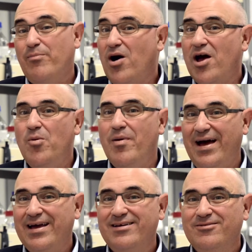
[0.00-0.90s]

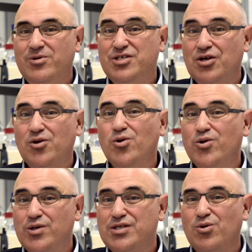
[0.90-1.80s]
biobank, which
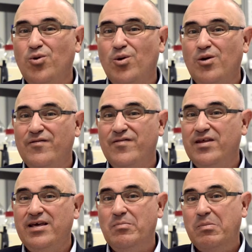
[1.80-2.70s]
includes all of
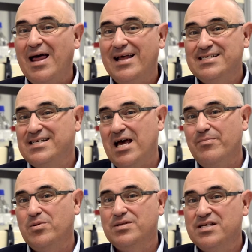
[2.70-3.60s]
the blood
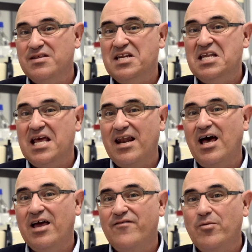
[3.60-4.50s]
samples and the
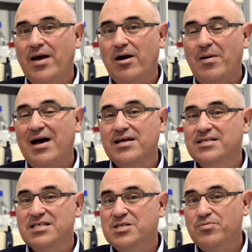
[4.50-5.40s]
DNA from our
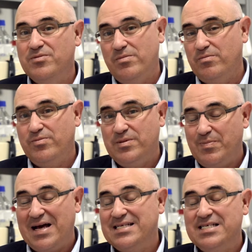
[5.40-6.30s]
Parkinson's
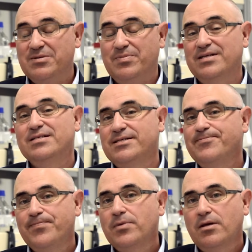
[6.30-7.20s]
participants.
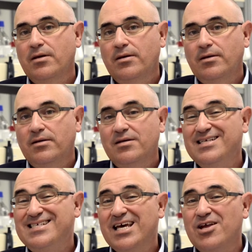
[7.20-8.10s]
The
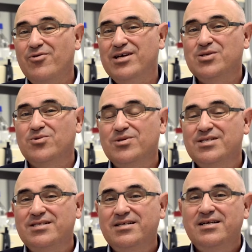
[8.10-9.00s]
second
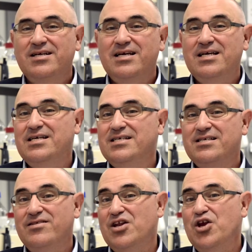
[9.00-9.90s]
resource is the